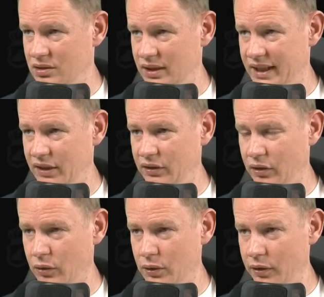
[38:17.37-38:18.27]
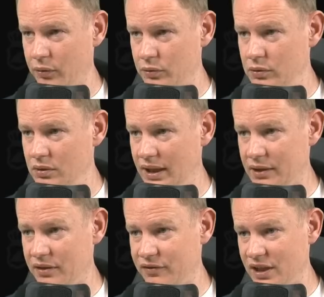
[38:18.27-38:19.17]
I guess he thought it through. I don't
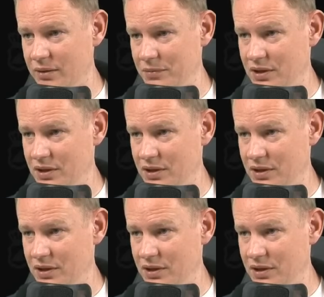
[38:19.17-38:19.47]
have time.